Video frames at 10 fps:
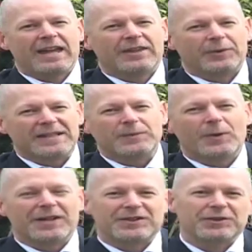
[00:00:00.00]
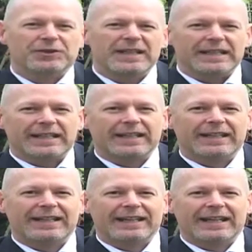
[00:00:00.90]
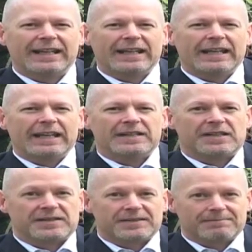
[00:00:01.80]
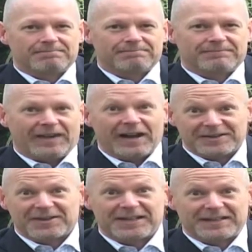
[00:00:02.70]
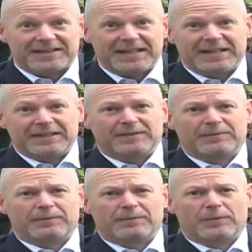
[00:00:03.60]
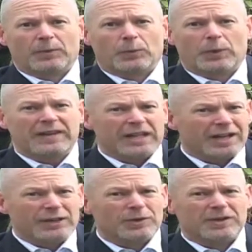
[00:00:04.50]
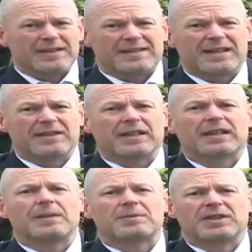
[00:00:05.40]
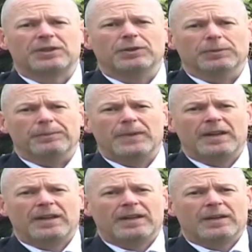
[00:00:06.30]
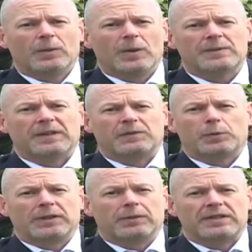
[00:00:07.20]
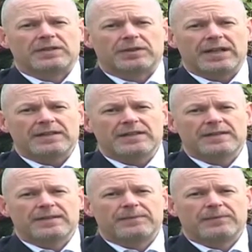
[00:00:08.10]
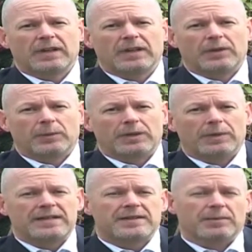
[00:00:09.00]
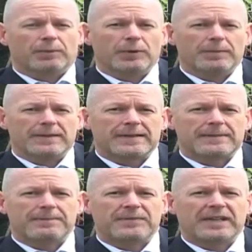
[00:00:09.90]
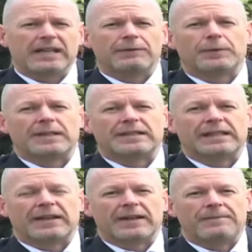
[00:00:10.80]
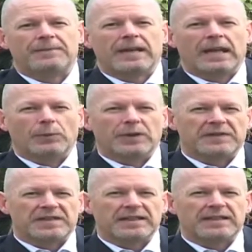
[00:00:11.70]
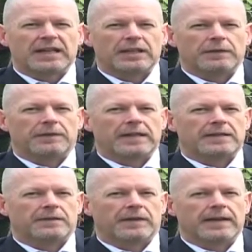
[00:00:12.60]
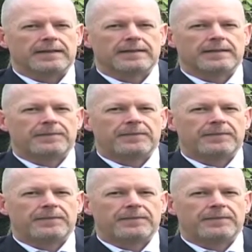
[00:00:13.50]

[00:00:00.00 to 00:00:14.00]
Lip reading: The reason why it's unique is, as far as I understand it, we're the only organisation that comes to you. Once we have 20 registrations, we arrange the appointments, get everyone together, and we facilitate you face to face.